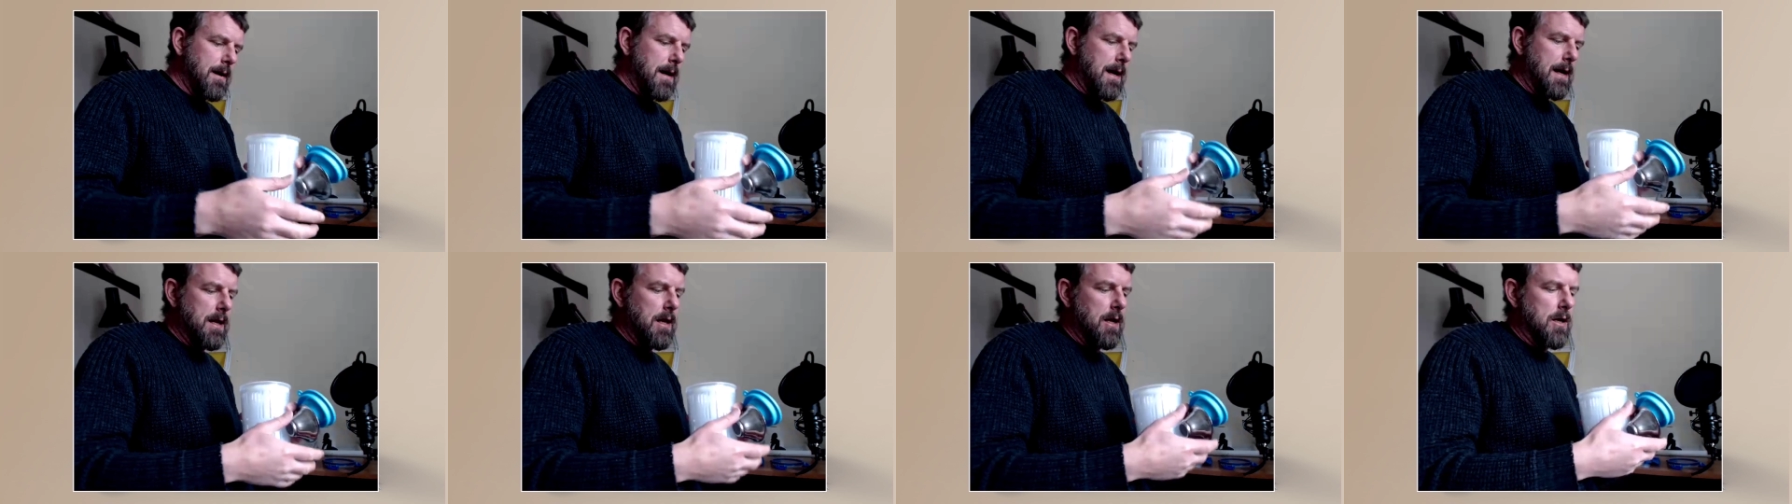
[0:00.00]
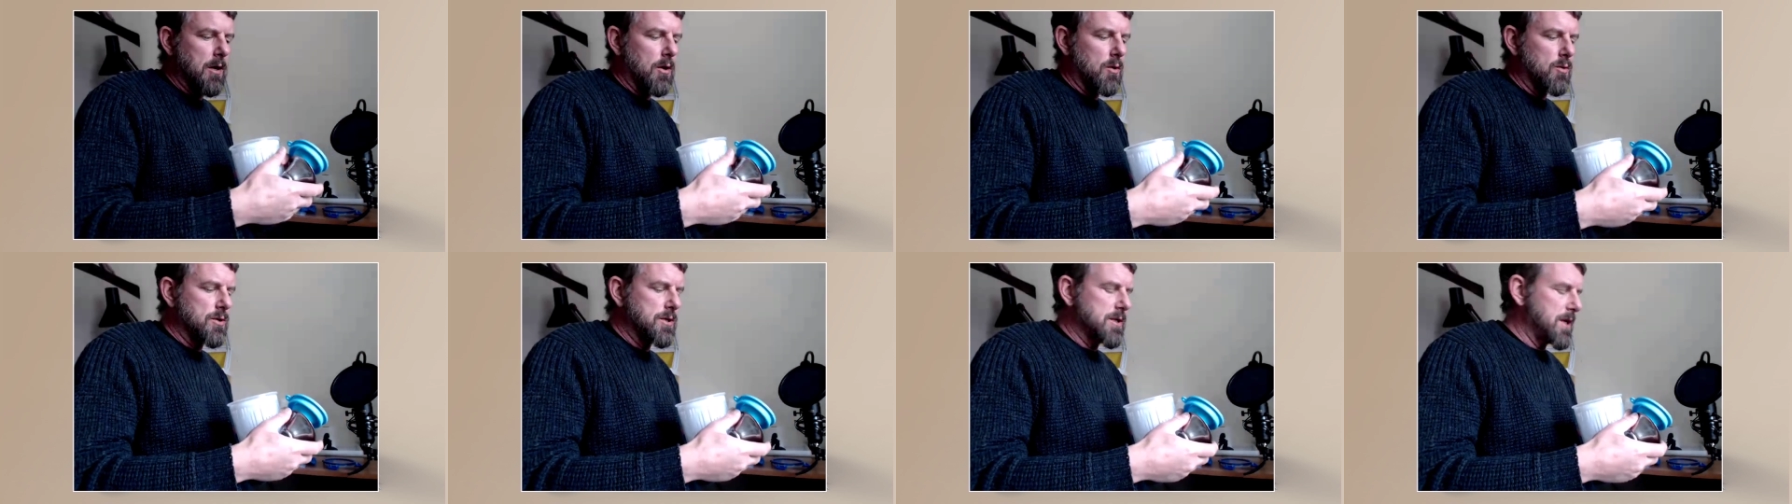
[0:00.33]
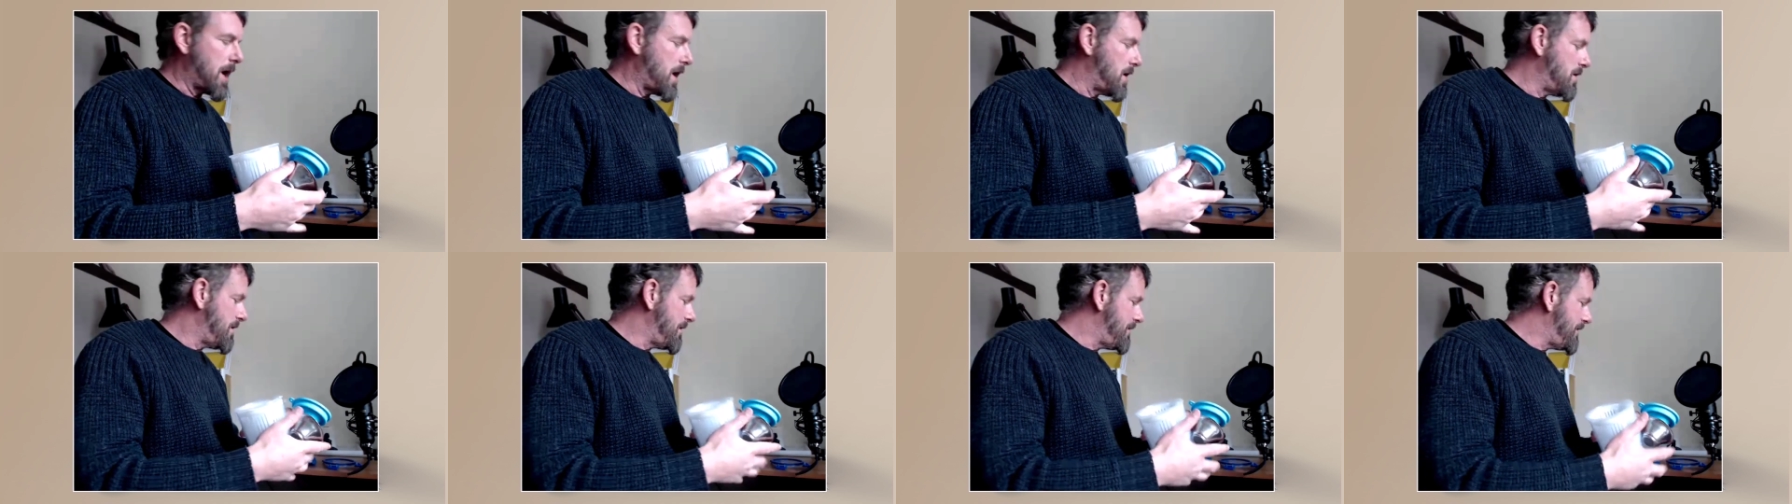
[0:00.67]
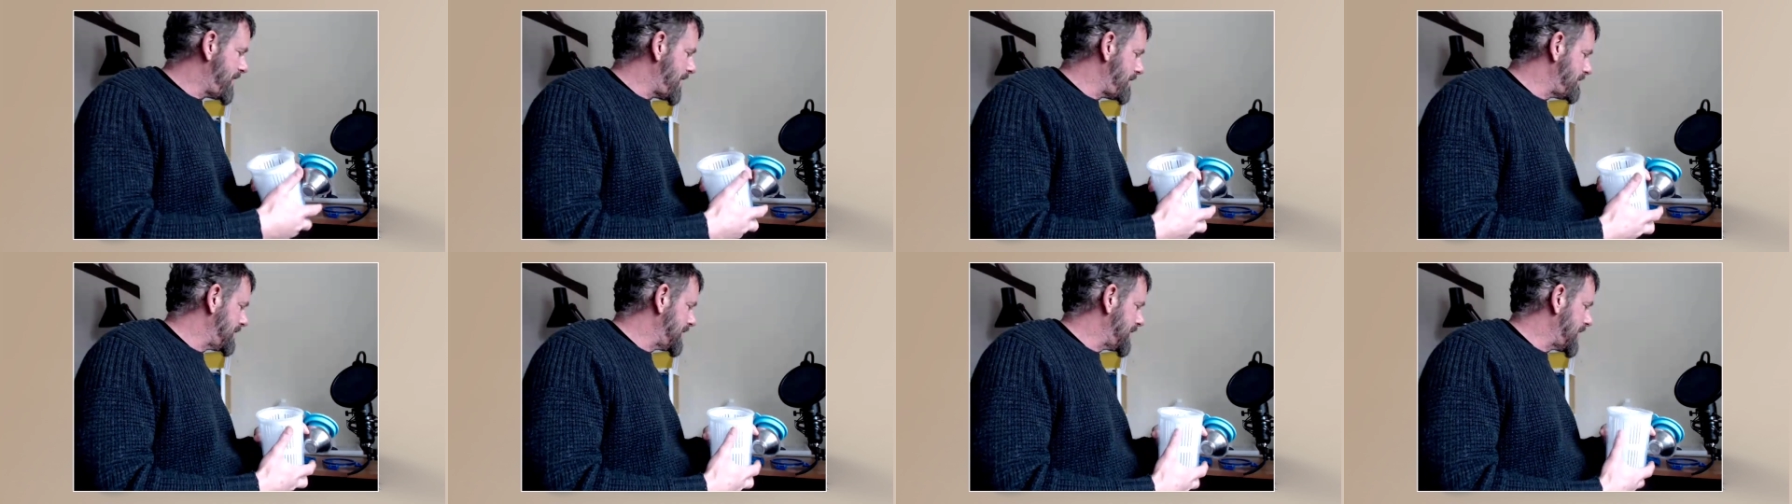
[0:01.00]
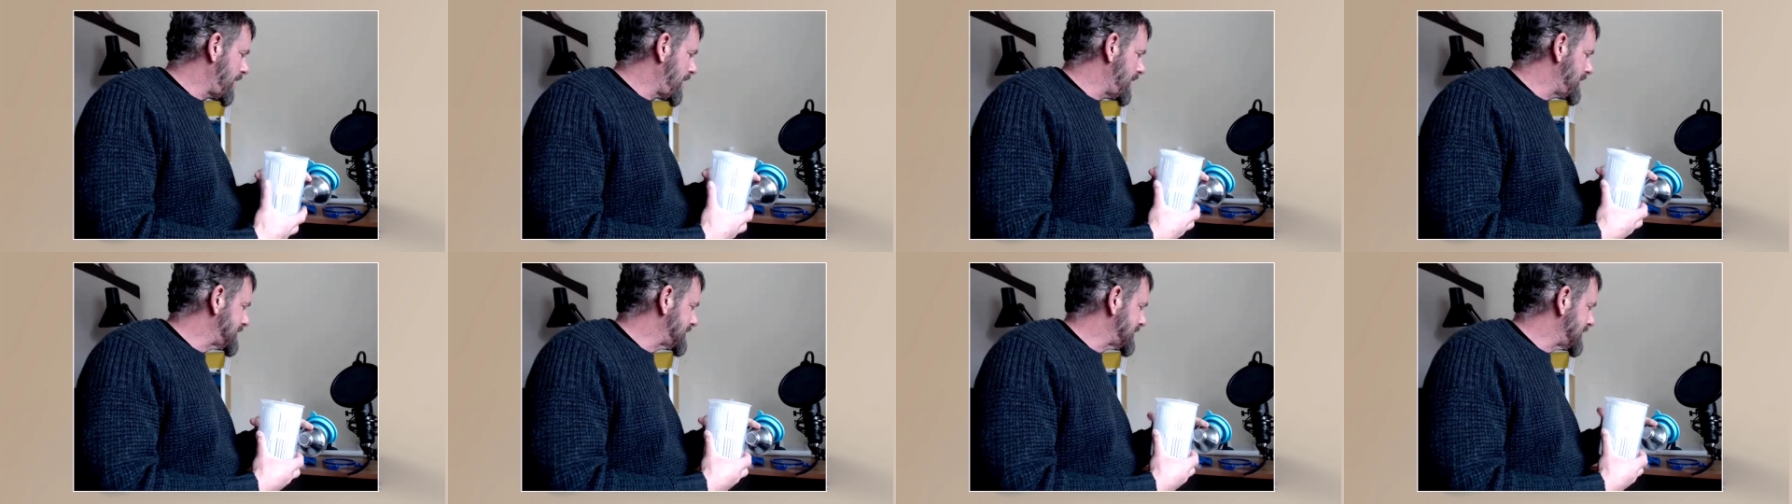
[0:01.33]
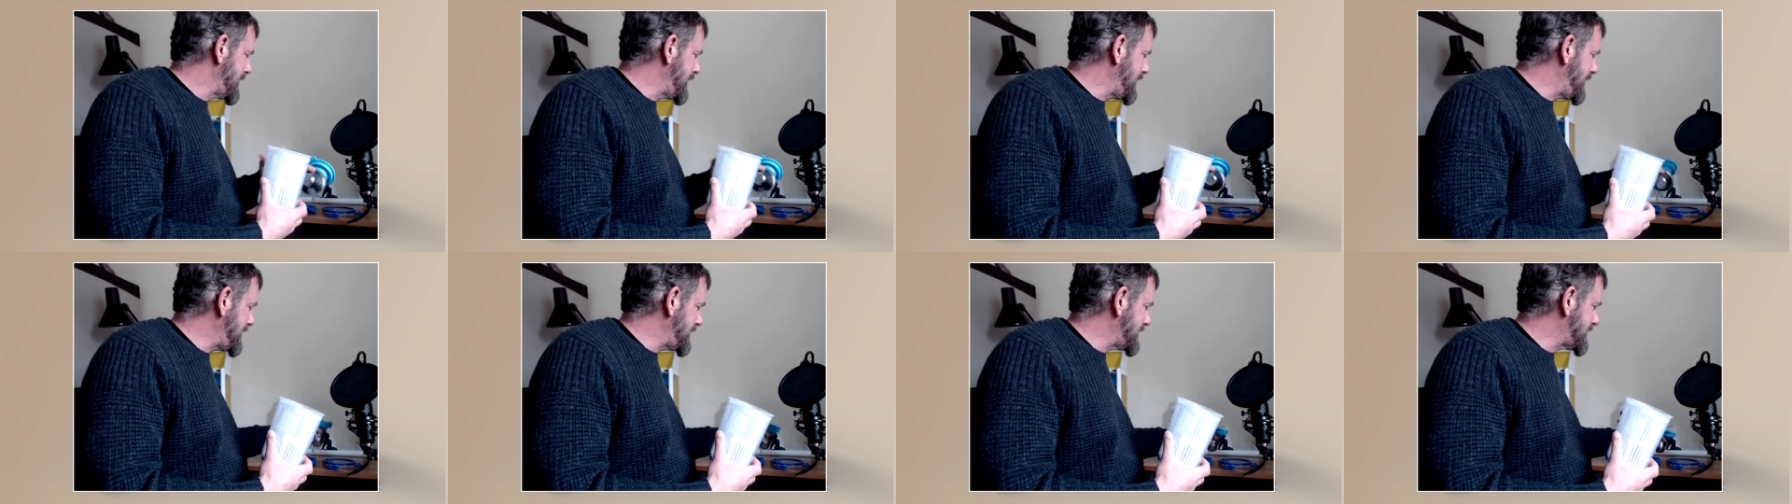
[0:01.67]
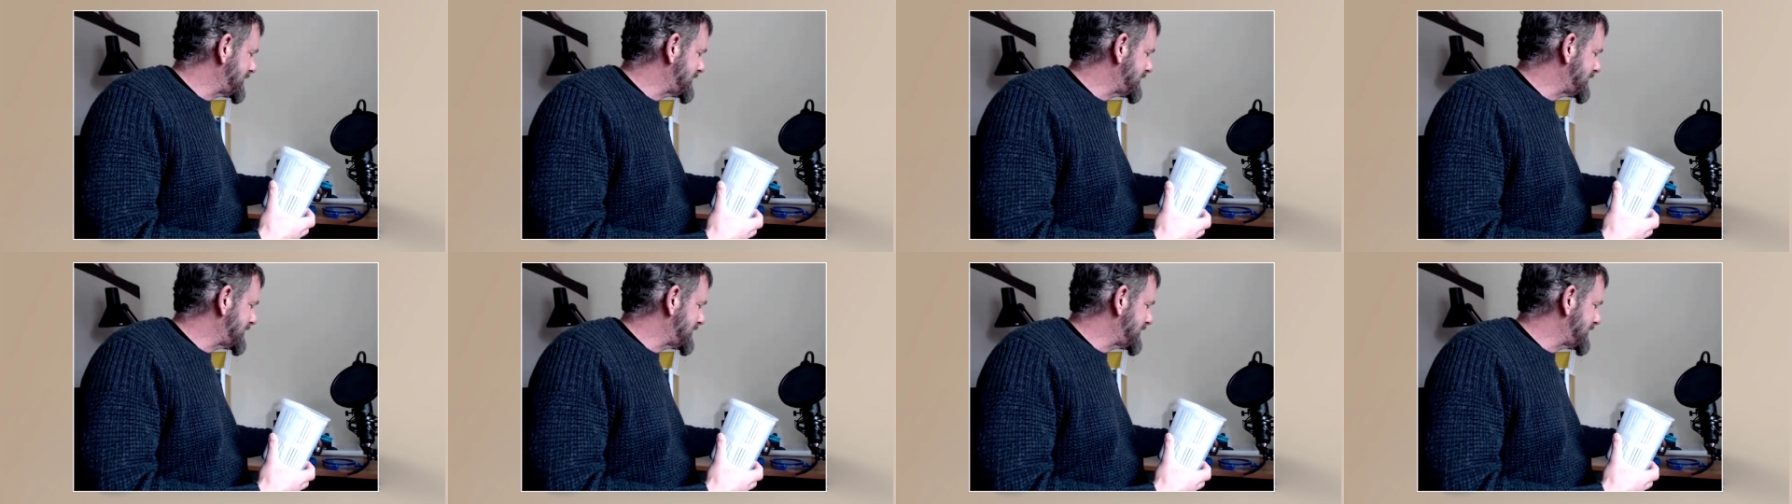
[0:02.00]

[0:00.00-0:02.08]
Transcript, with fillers: And you can also very nicely